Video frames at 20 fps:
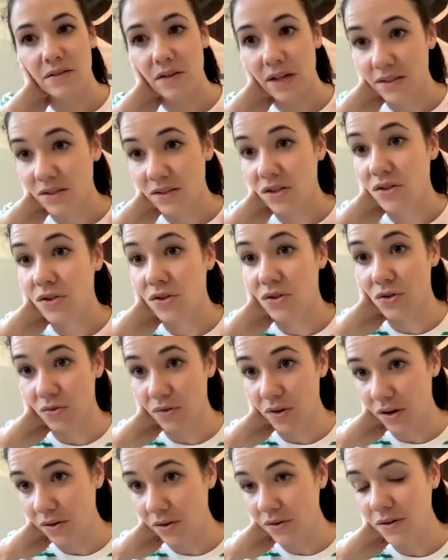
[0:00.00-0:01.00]
as
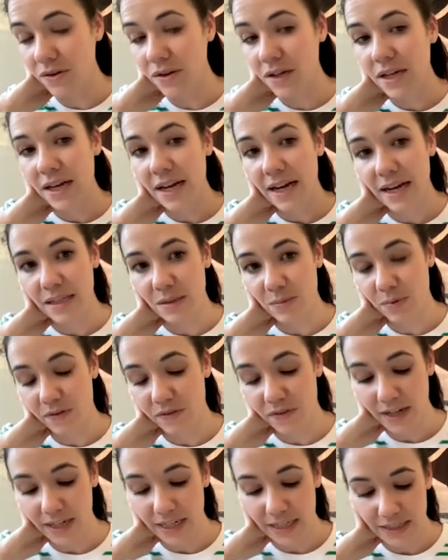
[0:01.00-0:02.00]
control as
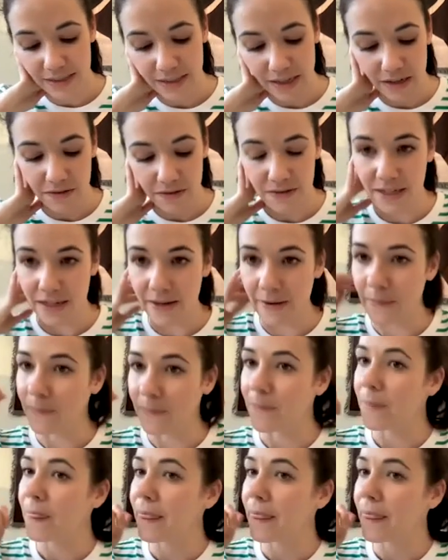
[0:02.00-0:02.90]
providing safety.